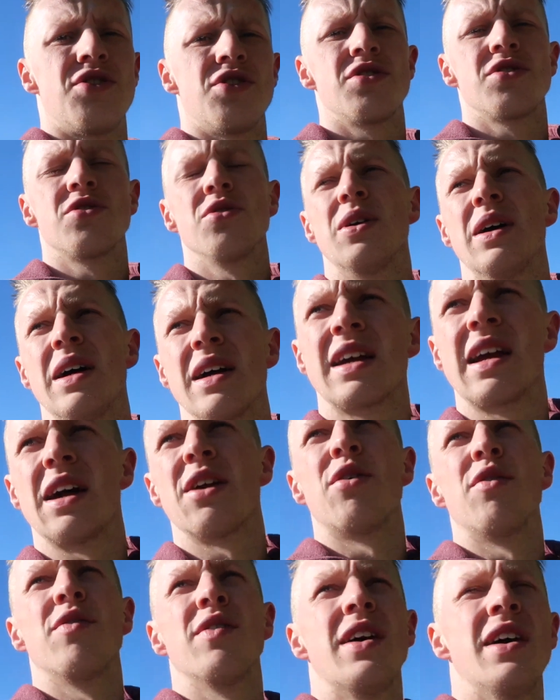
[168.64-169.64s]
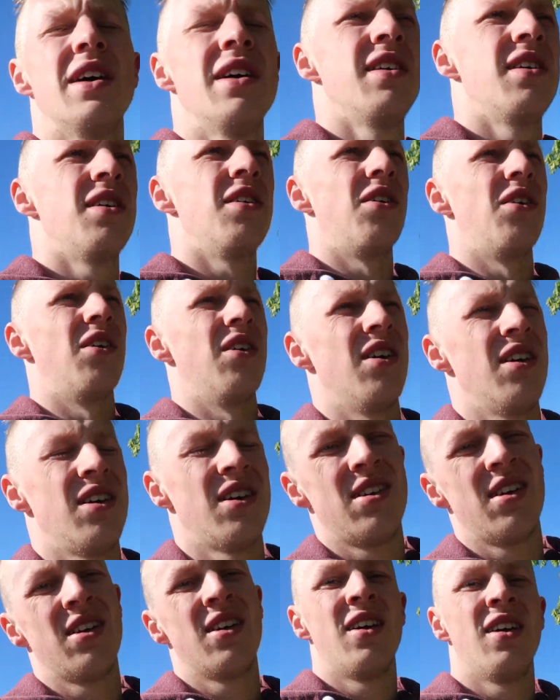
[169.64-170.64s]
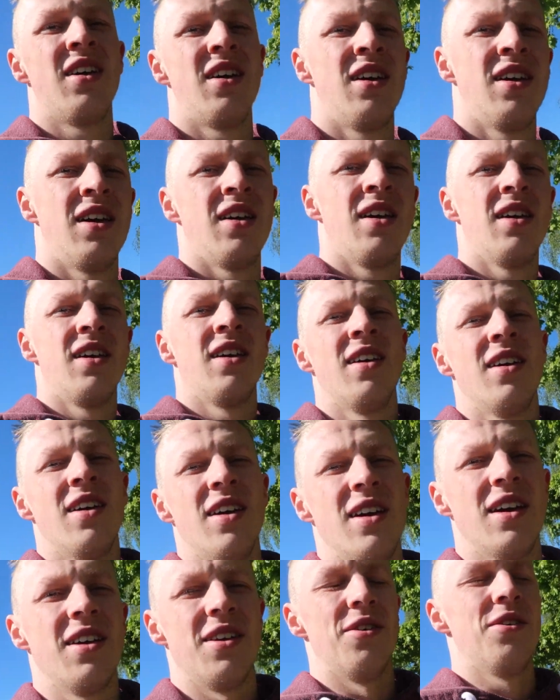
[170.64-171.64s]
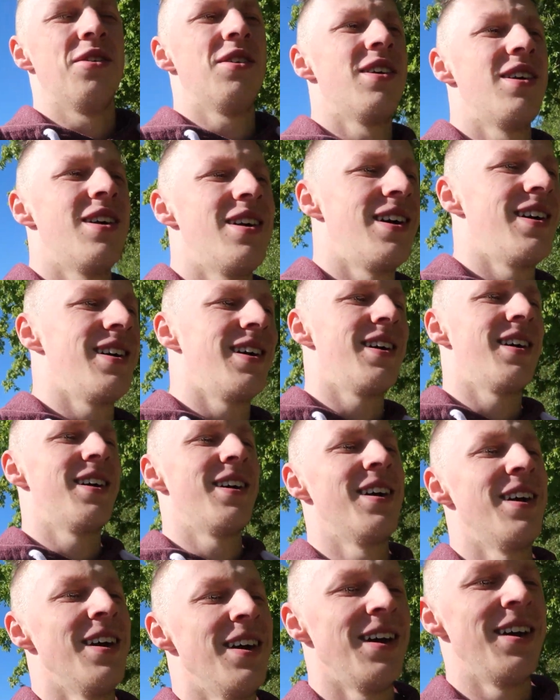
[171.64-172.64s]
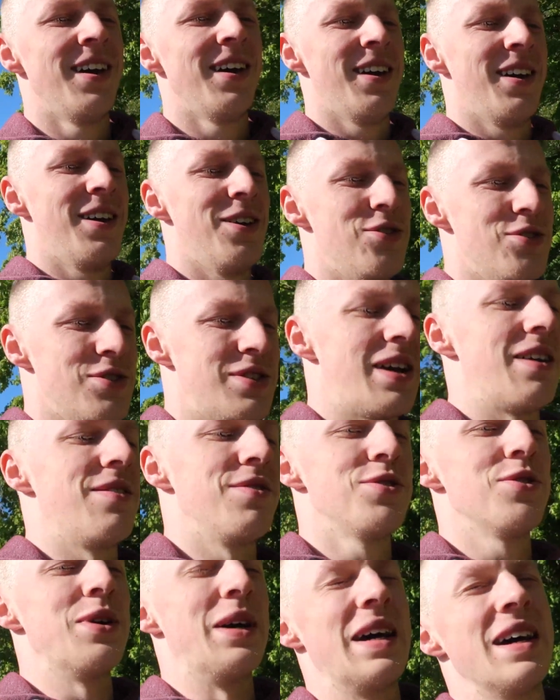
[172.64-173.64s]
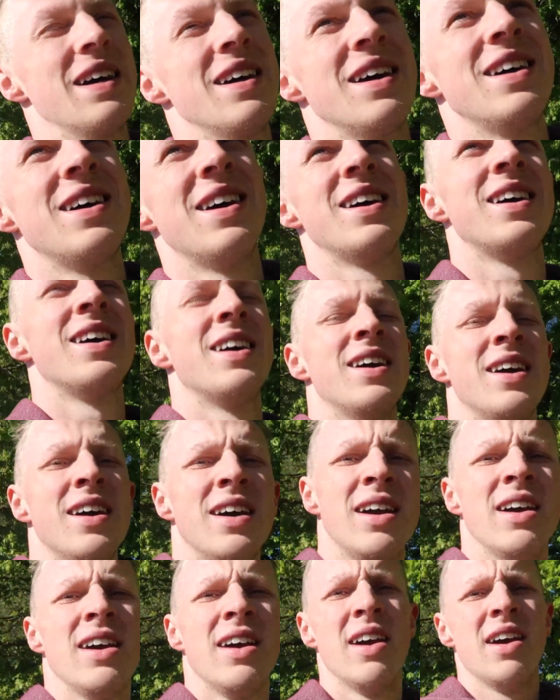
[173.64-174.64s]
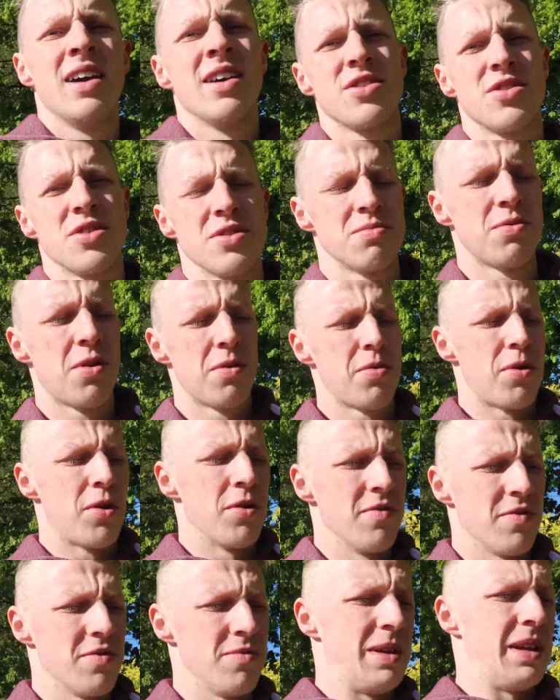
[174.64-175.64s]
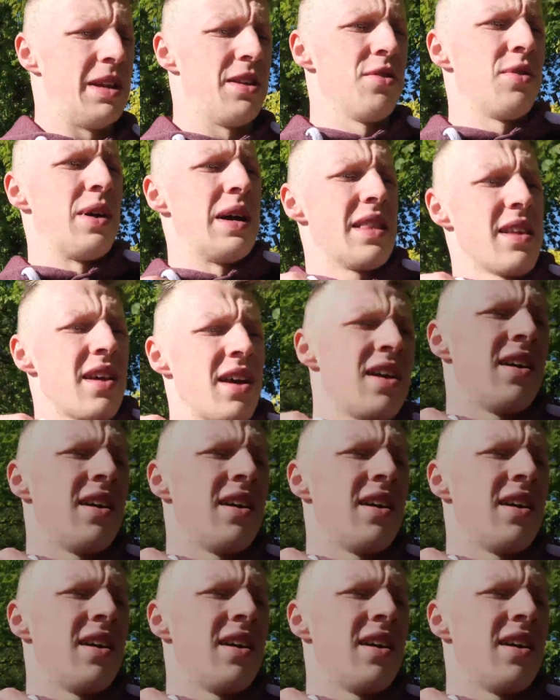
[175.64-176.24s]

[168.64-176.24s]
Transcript: just do it and get over it, or you know, you just never do it. So it's more important for me to do it,